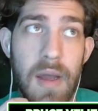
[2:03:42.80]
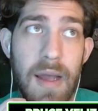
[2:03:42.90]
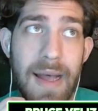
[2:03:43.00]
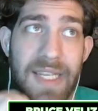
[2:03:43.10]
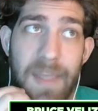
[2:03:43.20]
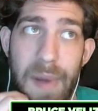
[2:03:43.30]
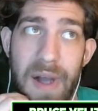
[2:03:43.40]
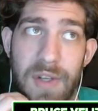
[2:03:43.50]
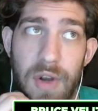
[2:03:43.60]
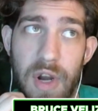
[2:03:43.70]
as the
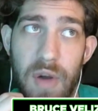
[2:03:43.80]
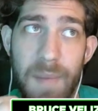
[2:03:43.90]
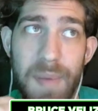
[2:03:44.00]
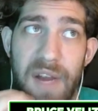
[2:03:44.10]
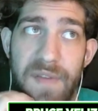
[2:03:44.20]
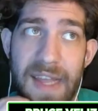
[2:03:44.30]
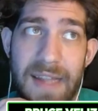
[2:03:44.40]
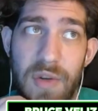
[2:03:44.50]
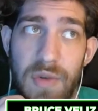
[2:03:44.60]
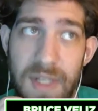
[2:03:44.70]
Bucks are you know competing for
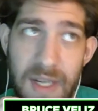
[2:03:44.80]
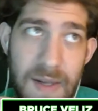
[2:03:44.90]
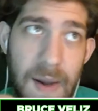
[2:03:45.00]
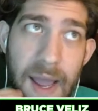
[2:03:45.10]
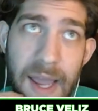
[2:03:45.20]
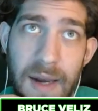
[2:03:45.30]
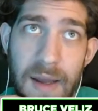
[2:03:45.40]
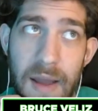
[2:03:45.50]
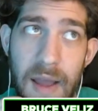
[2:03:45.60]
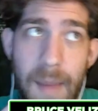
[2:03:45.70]
that two seed tonight.
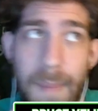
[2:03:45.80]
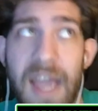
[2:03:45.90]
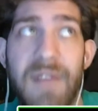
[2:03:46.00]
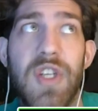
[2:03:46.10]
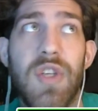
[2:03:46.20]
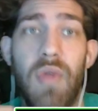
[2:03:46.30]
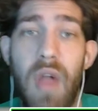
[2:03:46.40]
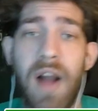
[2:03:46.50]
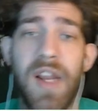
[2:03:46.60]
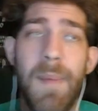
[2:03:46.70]
It may have just
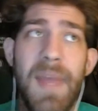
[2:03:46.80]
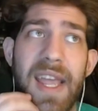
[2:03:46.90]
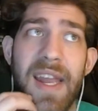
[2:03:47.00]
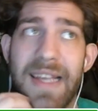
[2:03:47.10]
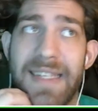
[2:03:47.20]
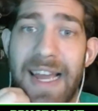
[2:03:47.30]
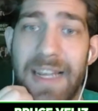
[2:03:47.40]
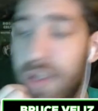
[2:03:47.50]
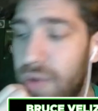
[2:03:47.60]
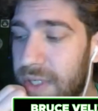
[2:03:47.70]
locked them in as
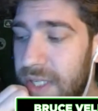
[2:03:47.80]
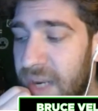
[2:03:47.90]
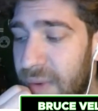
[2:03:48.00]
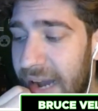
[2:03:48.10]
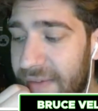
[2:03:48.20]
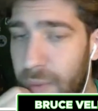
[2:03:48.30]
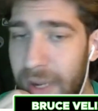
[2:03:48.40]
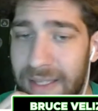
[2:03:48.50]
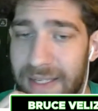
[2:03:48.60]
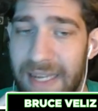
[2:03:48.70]
that two seed. We'll have to
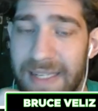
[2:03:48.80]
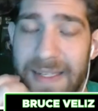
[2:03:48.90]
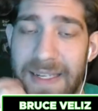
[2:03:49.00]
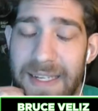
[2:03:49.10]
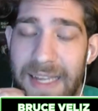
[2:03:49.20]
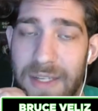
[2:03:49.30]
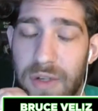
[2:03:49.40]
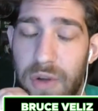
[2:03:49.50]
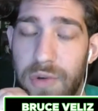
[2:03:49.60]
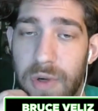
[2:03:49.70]
wait and see as the season gets
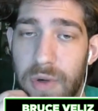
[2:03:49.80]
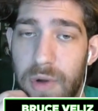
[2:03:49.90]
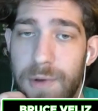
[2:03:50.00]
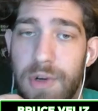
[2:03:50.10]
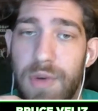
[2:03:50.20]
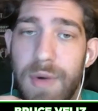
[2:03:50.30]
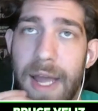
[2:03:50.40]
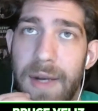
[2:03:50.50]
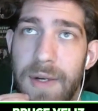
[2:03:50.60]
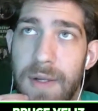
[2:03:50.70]
closer and closer to an
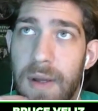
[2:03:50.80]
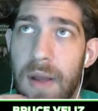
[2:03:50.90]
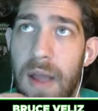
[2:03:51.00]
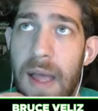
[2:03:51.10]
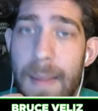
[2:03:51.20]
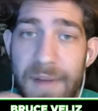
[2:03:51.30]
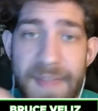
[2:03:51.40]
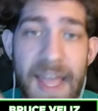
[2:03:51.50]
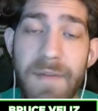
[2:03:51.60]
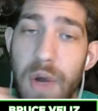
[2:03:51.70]
end. But if
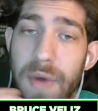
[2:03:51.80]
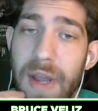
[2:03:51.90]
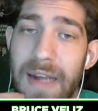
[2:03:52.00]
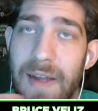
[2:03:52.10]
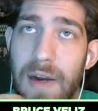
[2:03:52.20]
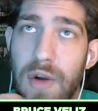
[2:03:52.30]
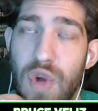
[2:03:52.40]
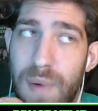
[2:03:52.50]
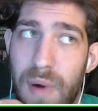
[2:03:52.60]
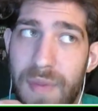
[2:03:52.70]
they have no Giannis
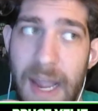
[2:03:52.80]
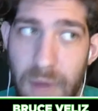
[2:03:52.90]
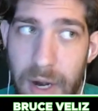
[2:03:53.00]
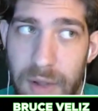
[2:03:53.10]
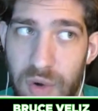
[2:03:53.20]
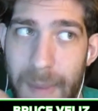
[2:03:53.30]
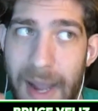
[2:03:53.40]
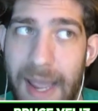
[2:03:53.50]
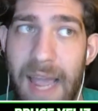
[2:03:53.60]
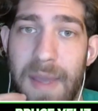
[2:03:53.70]
Antetokounmpo, they run into a
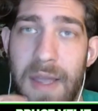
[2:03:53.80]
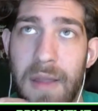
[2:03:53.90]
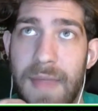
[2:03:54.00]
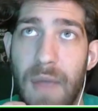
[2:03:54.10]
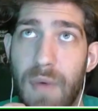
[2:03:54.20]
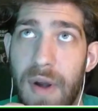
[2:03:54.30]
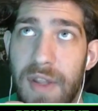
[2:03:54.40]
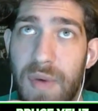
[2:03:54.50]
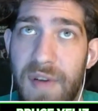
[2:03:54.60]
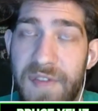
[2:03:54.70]
Miami, they run
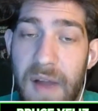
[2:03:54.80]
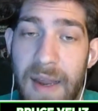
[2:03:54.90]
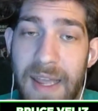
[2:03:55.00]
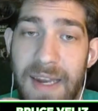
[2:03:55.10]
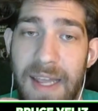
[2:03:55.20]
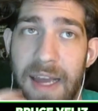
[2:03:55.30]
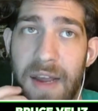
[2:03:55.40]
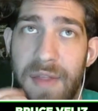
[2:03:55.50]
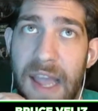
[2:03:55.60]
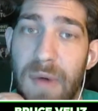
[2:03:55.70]
into a uh,
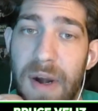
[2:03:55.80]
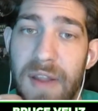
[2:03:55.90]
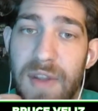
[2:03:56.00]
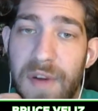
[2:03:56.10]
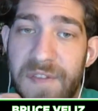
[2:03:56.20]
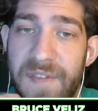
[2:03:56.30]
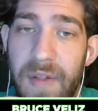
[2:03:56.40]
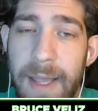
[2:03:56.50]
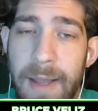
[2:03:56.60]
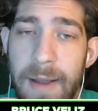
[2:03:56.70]
Indiana, they run into an,
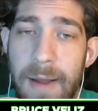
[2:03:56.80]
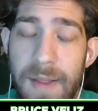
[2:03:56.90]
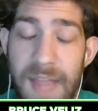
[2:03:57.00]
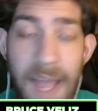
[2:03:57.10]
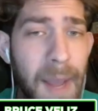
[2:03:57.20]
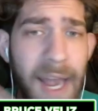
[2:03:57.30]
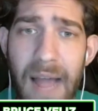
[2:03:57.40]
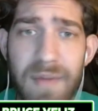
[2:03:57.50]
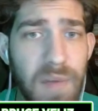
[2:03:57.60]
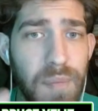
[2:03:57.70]
Philly. They might
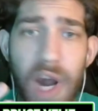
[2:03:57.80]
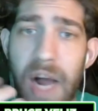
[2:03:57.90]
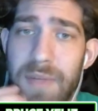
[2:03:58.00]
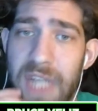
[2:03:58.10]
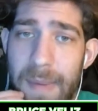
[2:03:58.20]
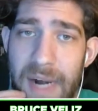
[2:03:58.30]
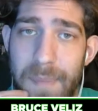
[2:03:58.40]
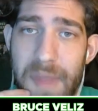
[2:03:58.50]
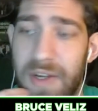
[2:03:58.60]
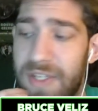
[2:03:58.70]
have some problems coming
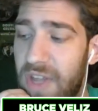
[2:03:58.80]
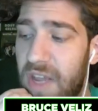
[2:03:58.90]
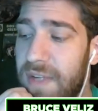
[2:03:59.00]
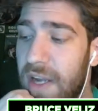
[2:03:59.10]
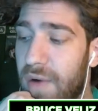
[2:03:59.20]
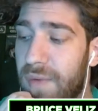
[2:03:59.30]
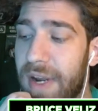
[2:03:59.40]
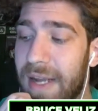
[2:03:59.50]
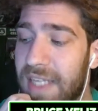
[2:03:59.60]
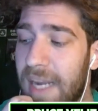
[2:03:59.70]
up their sleeves here over the
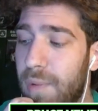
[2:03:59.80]
next couple